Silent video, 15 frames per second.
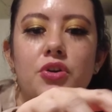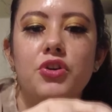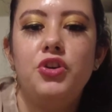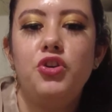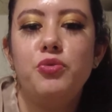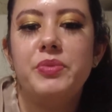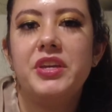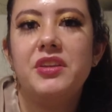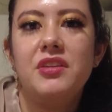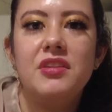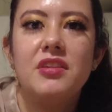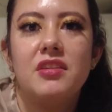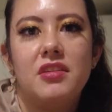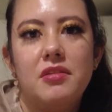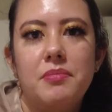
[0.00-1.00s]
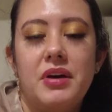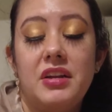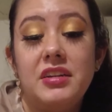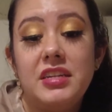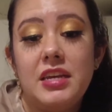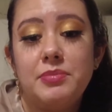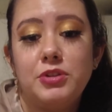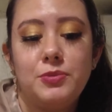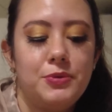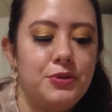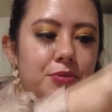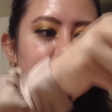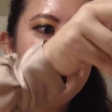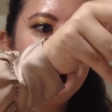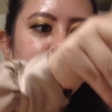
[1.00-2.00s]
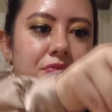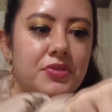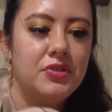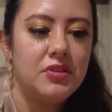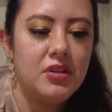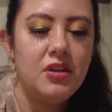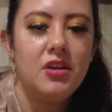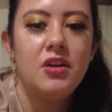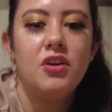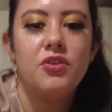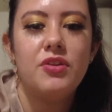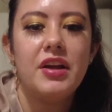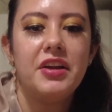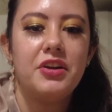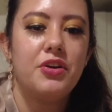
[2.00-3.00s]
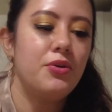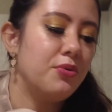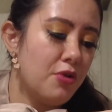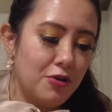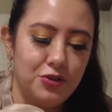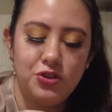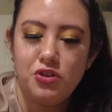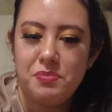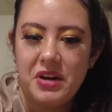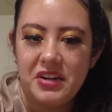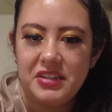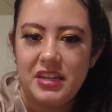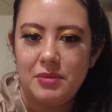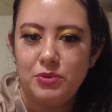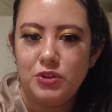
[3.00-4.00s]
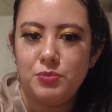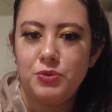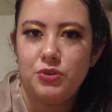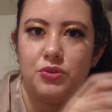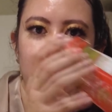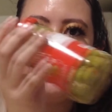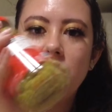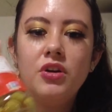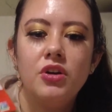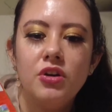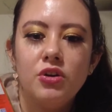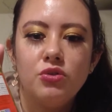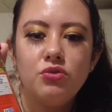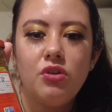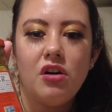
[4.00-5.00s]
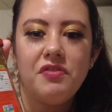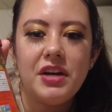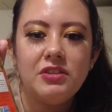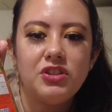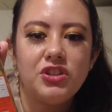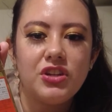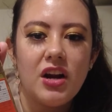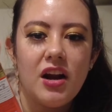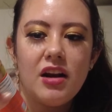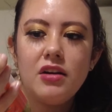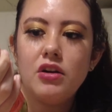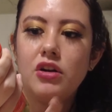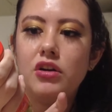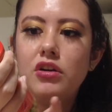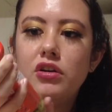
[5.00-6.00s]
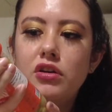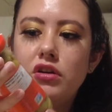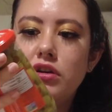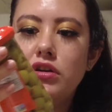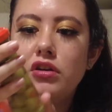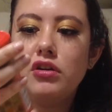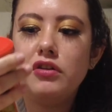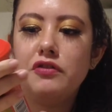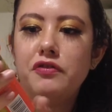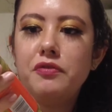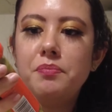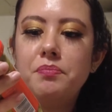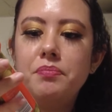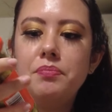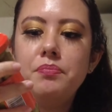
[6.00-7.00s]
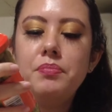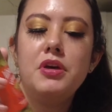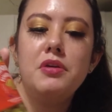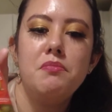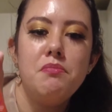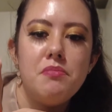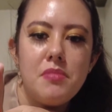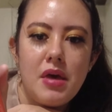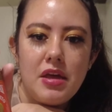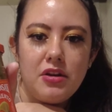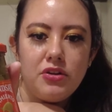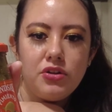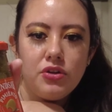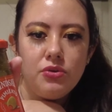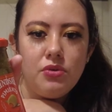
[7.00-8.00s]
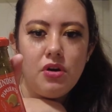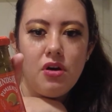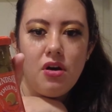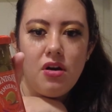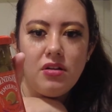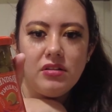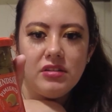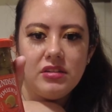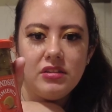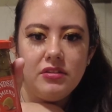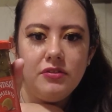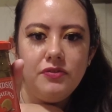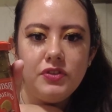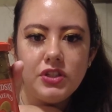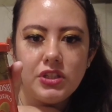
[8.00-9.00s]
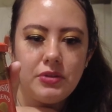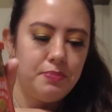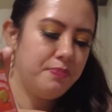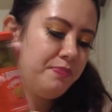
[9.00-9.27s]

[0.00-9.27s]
cumin, about a tablespoon, oregano, also about a tablespoon, 12-ounce jar of pimento olives.